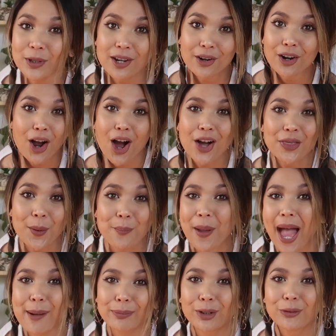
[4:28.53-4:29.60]
we are on the
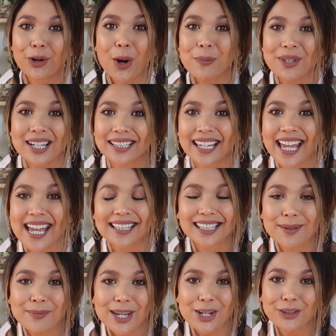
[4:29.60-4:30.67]
Peperomia cake,
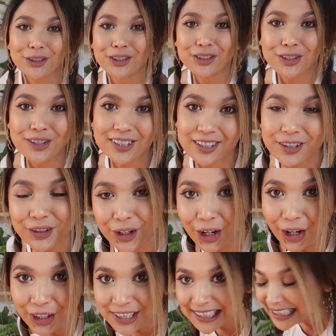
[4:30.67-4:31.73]
let me introduce you to her